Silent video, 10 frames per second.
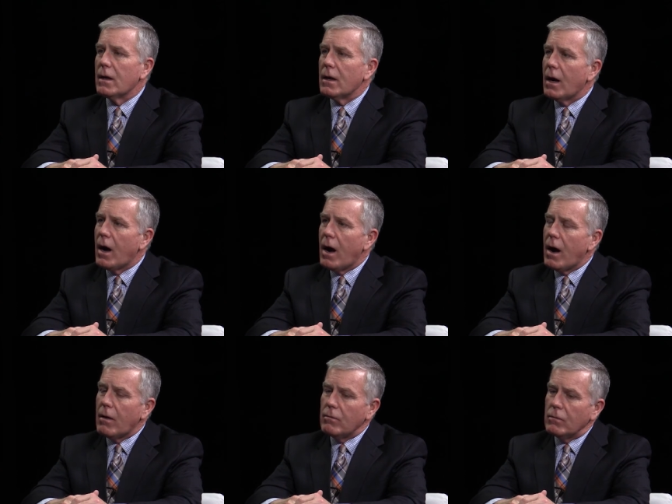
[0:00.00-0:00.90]

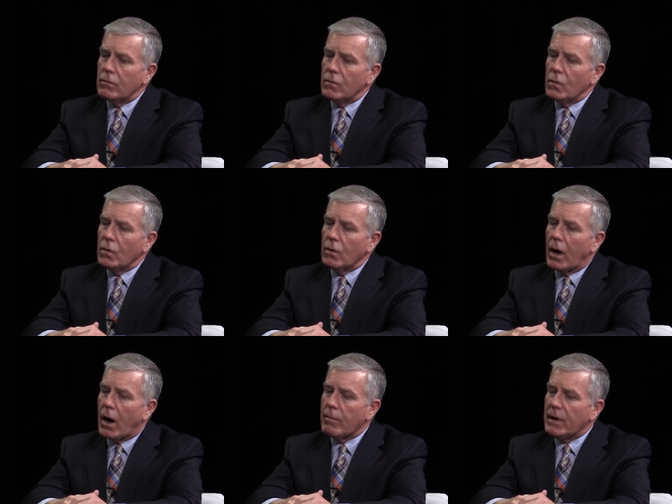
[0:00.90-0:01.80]
um,
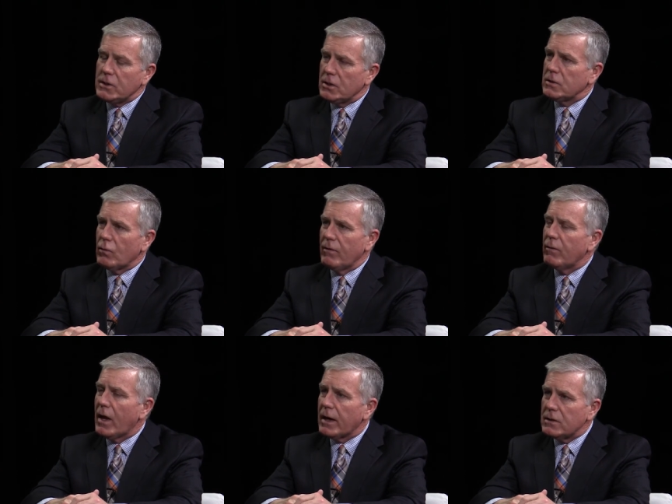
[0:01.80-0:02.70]
our budgets
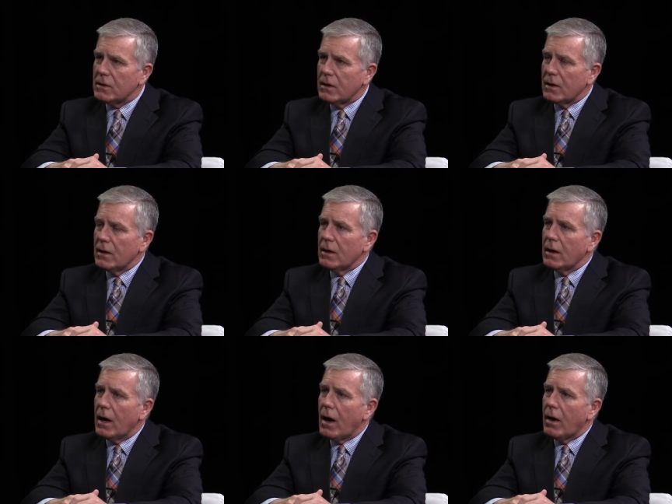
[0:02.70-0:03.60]
reflect
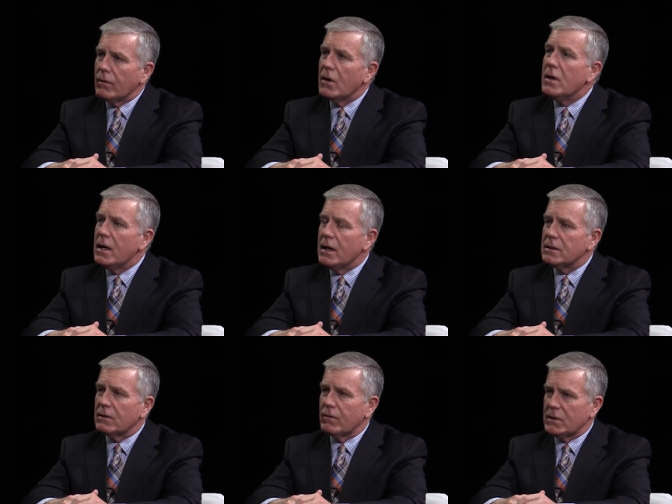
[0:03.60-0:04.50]
uh, the
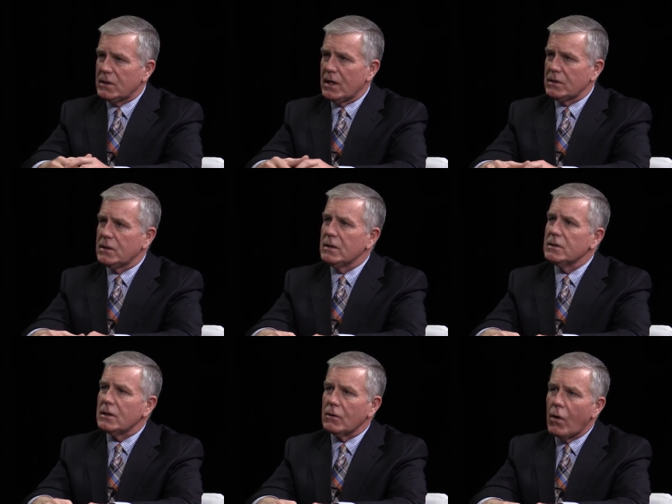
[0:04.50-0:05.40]
needs of the
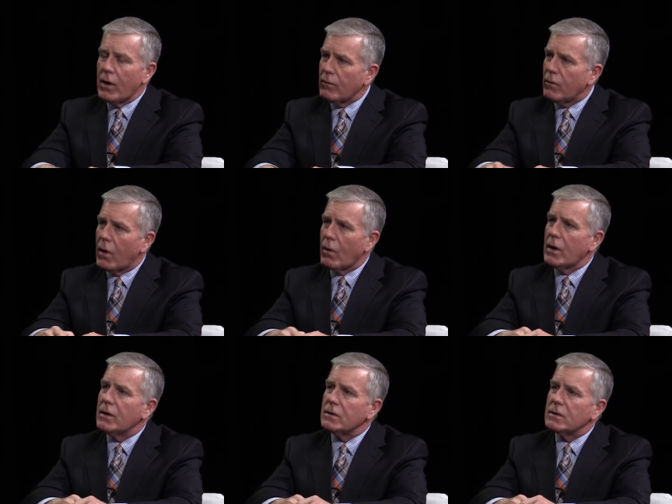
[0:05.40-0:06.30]
citizens and going
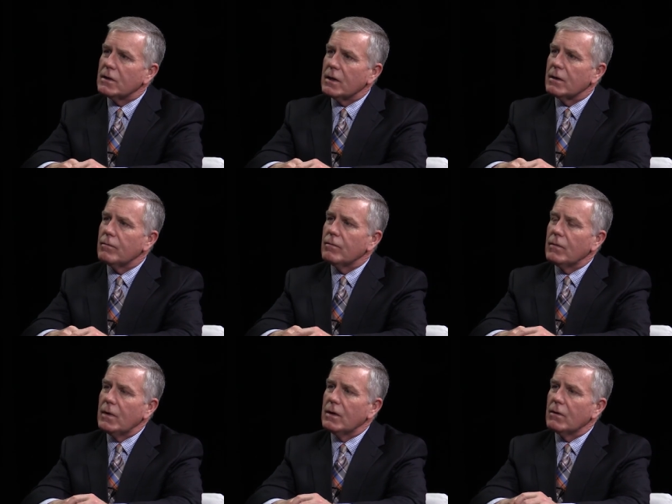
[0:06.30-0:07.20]
forward into the,
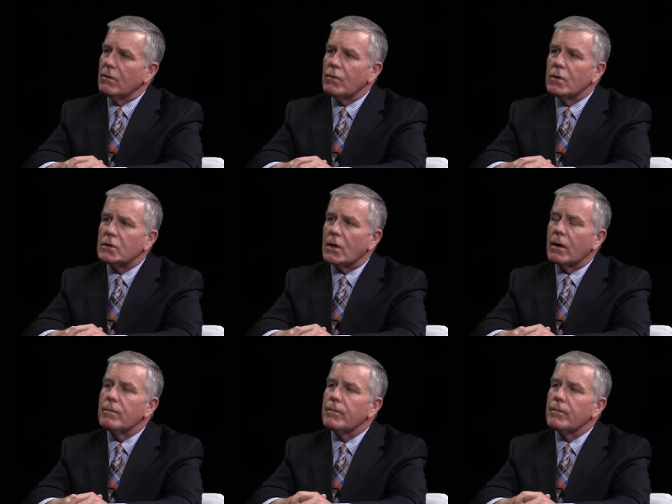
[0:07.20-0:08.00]
into the future.